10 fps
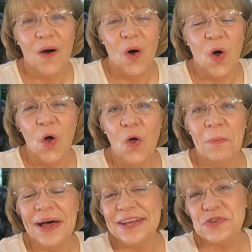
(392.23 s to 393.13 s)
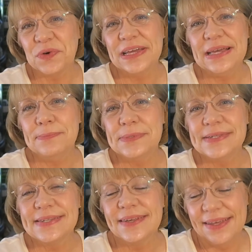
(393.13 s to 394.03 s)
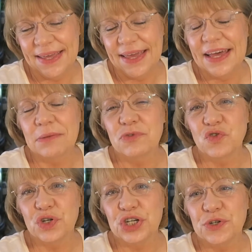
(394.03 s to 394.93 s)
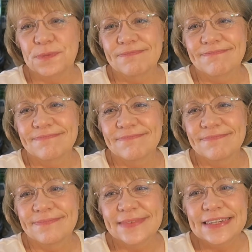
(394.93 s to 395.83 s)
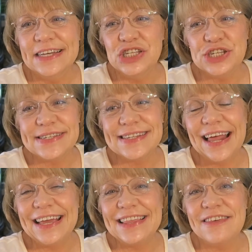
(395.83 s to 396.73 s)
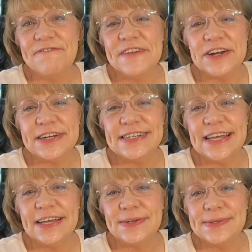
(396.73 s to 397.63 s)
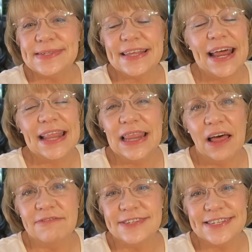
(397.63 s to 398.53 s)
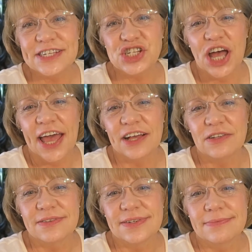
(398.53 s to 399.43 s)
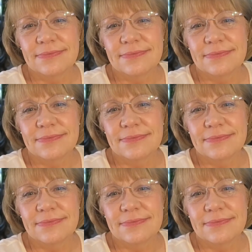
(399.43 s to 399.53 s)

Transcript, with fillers: all my dreams can come true. Just like in the fairy tales that I loved as a child.